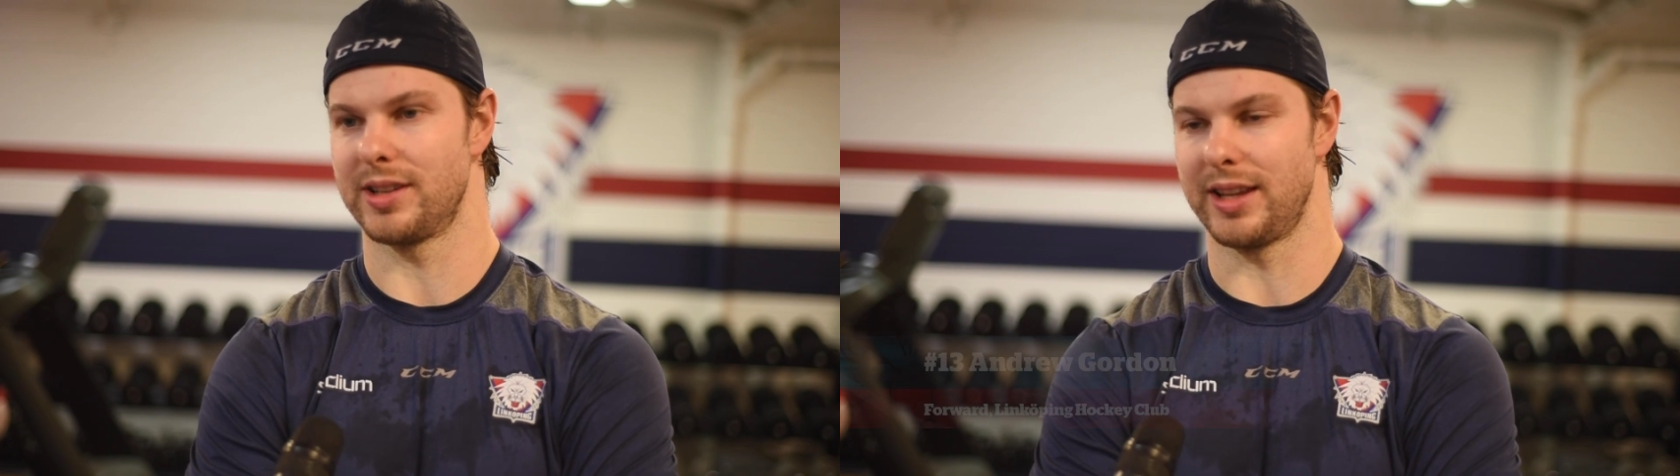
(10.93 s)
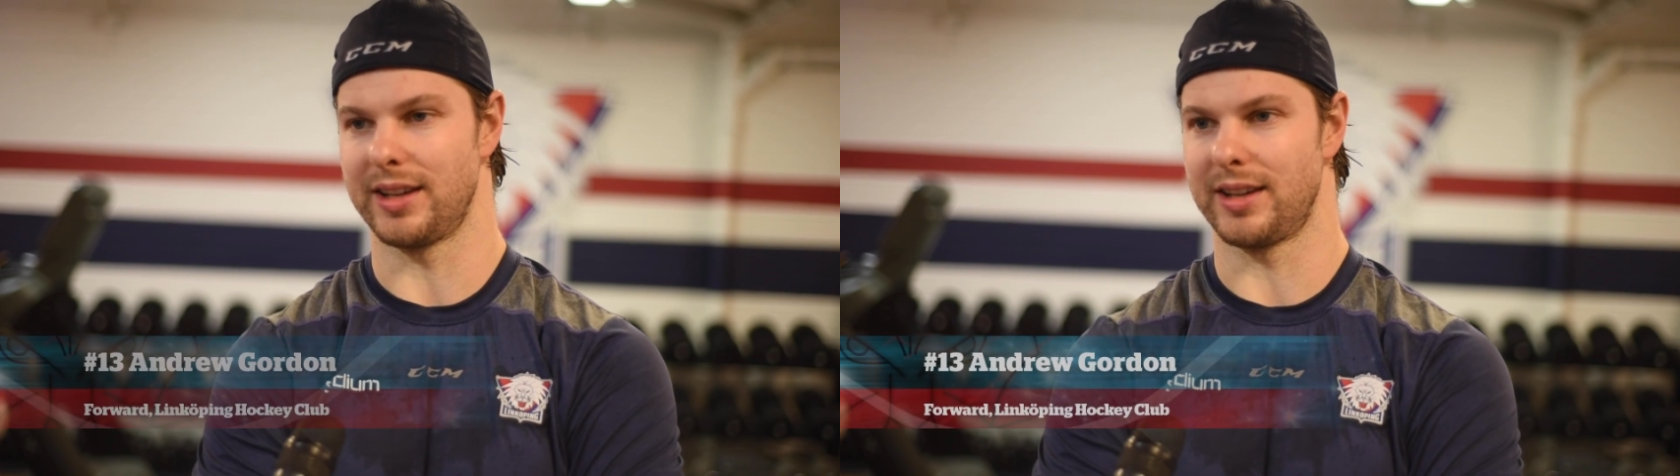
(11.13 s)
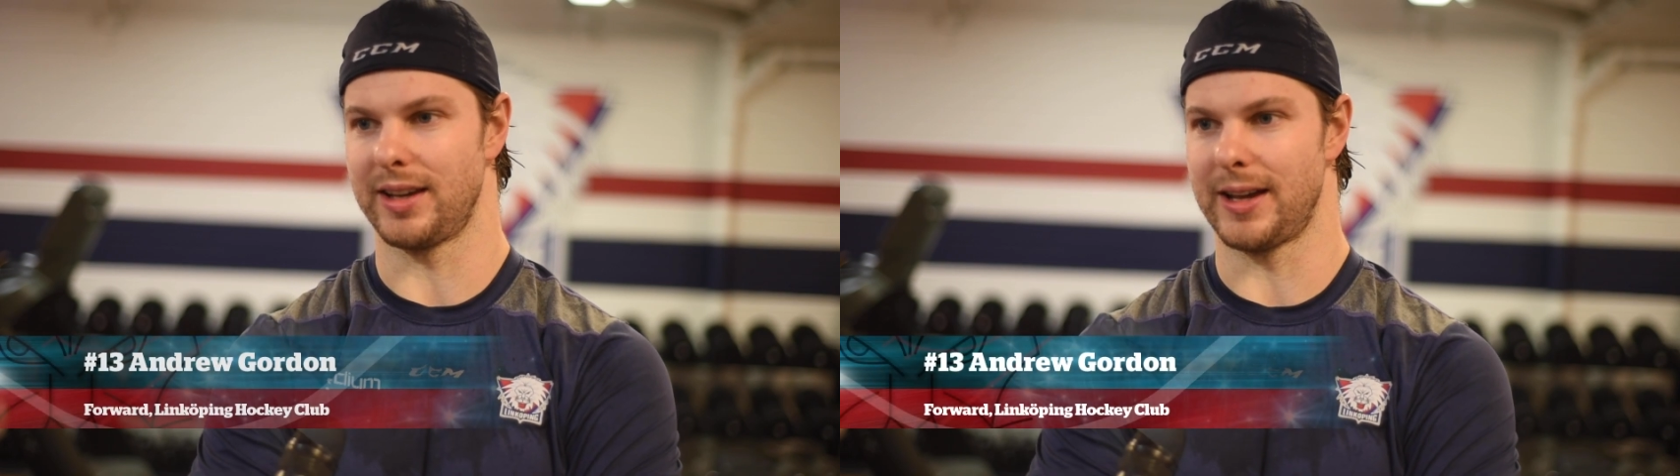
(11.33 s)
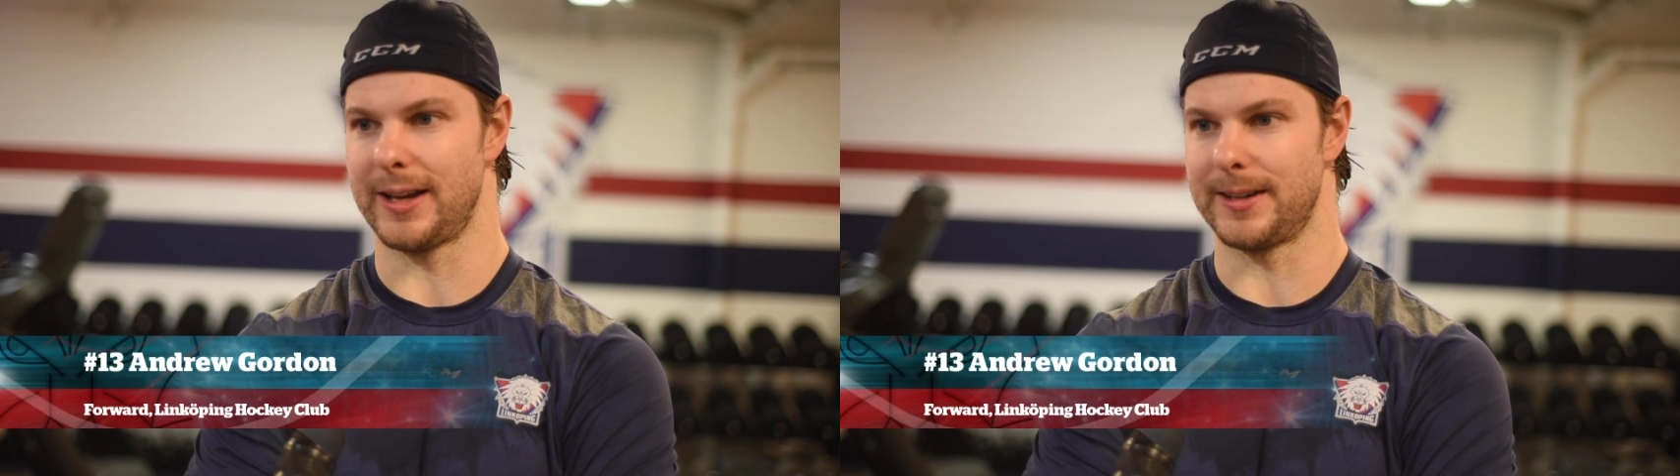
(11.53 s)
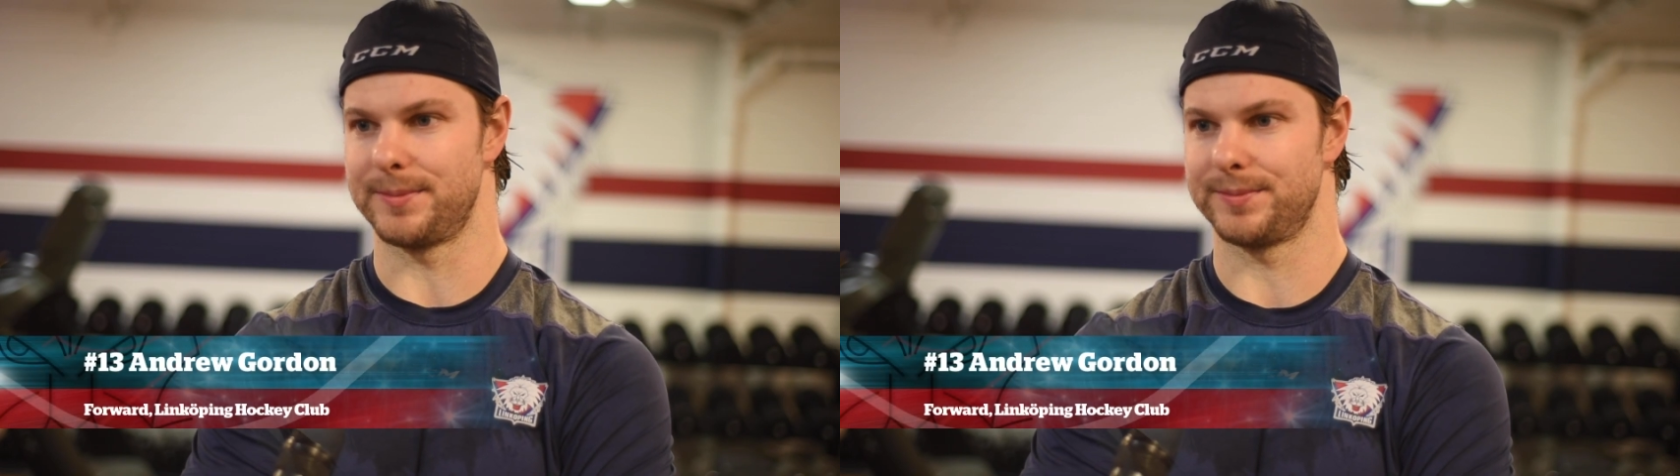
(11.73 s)
I think,
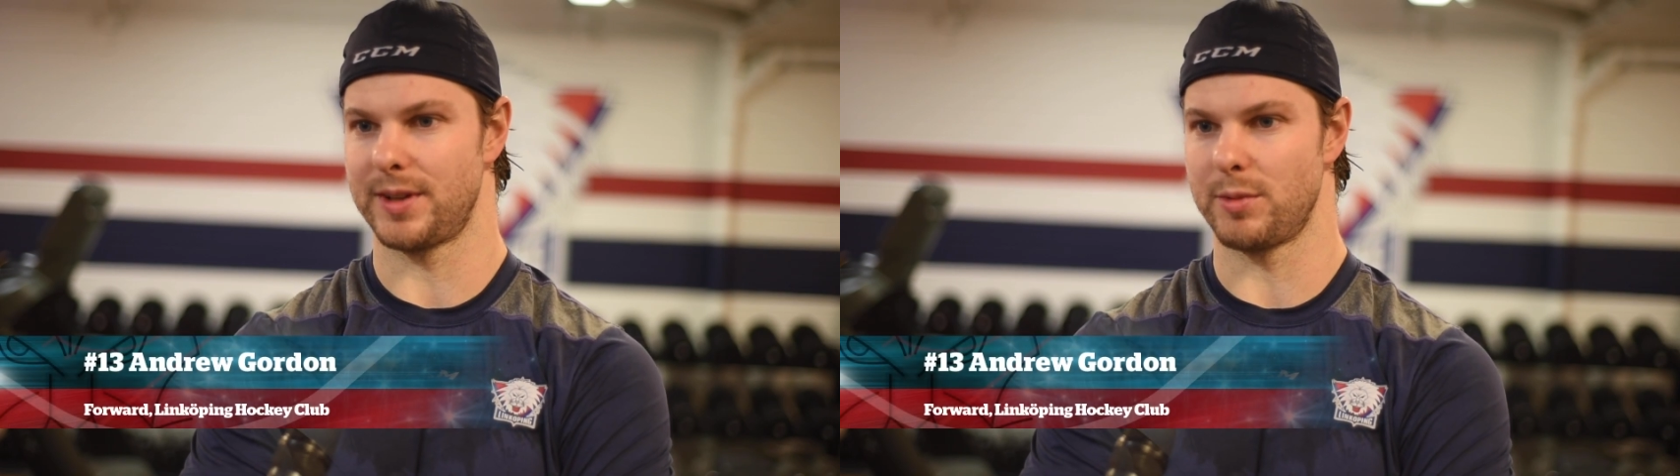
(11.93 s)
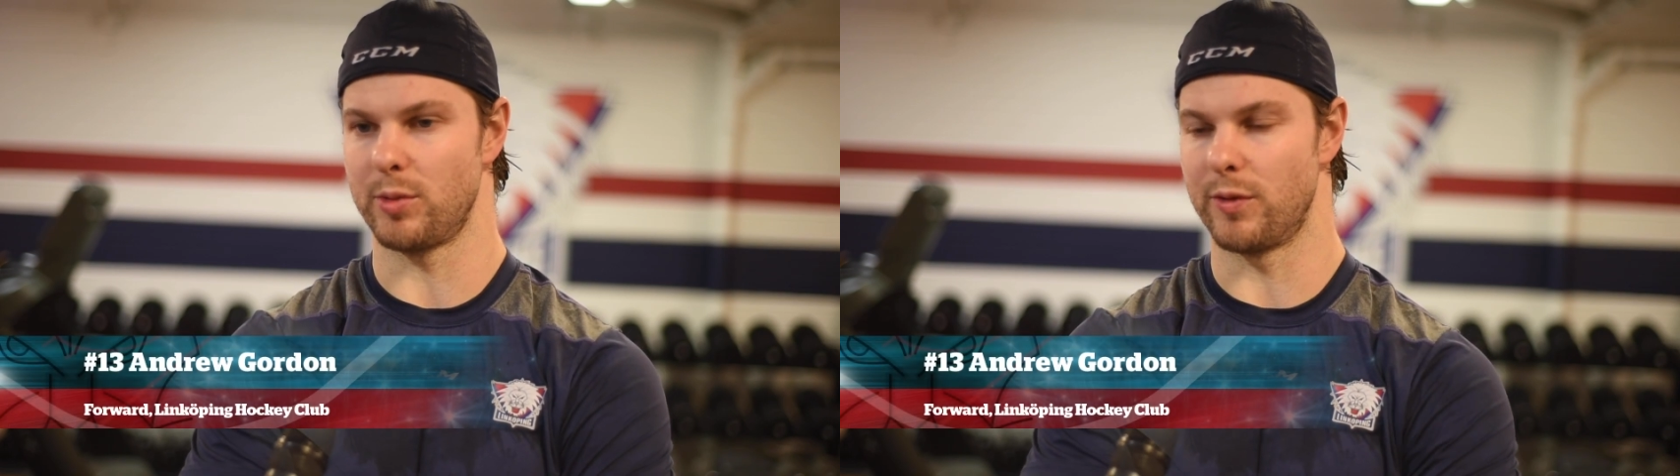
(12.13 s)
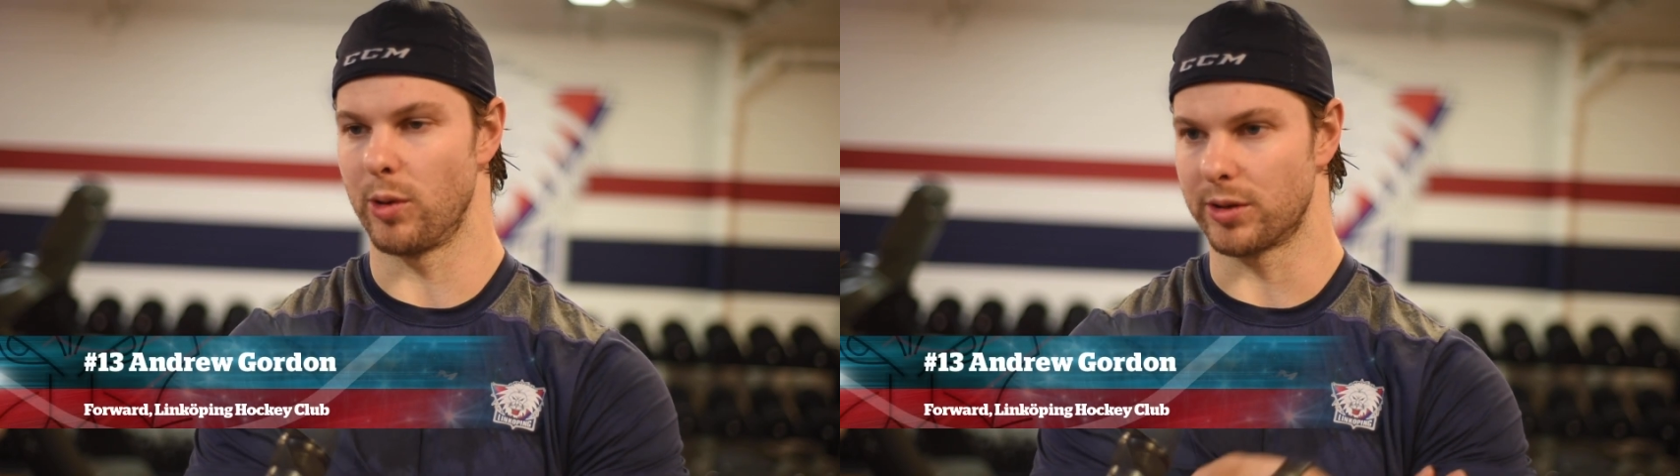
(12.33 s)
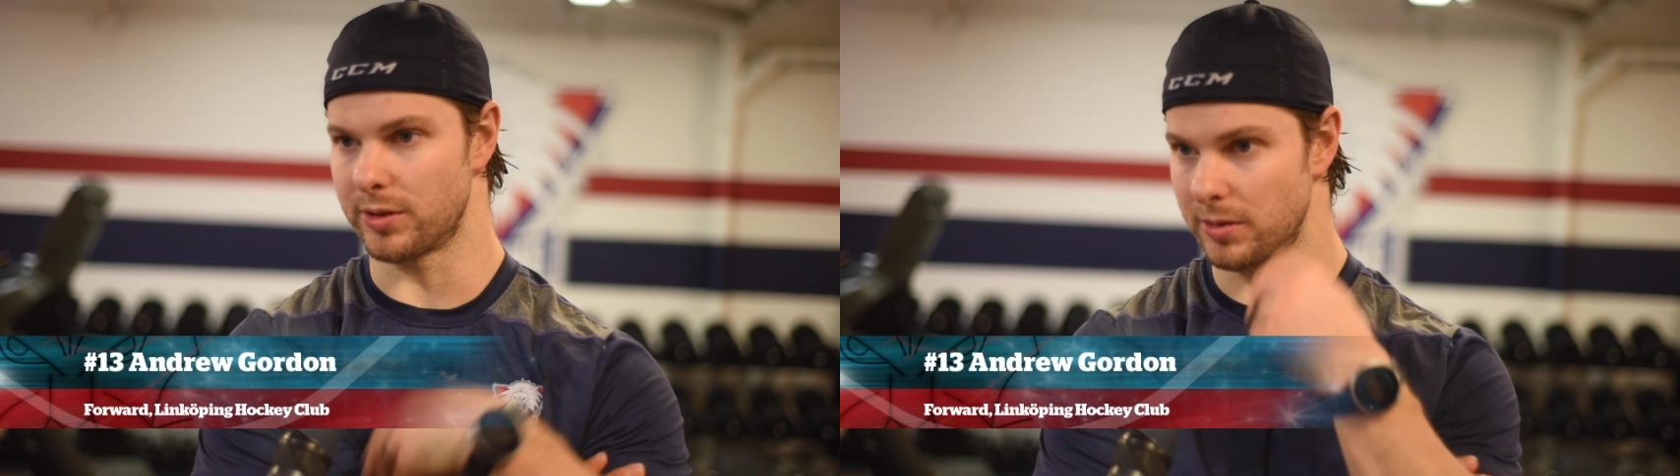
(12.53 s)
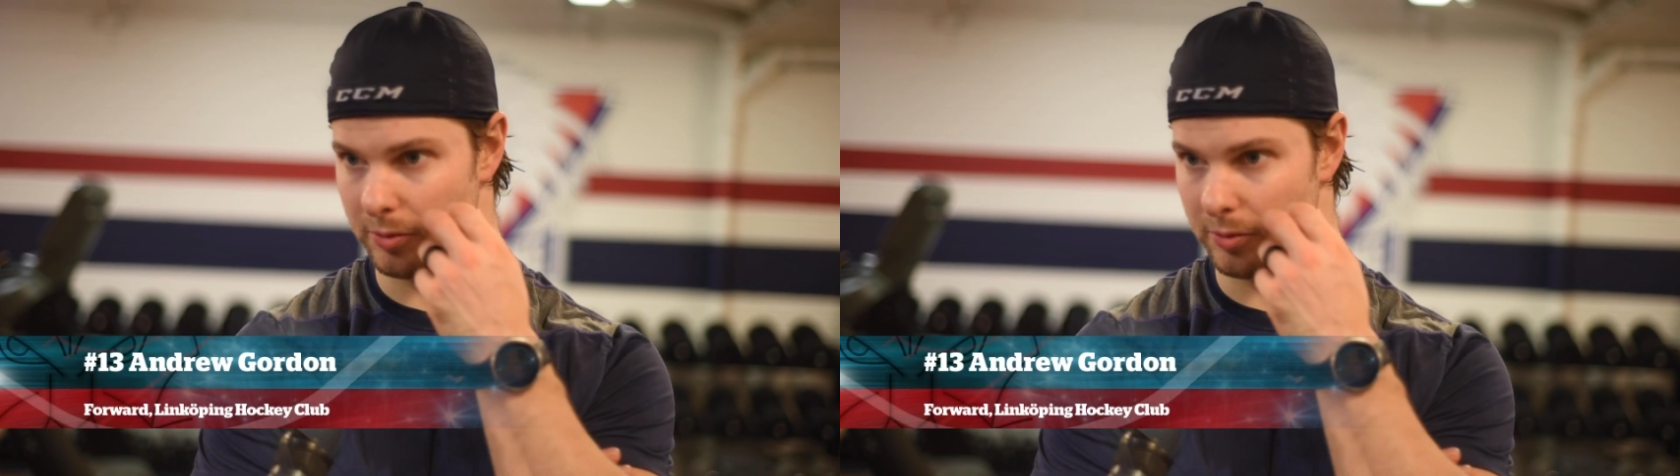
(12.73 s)
we've worked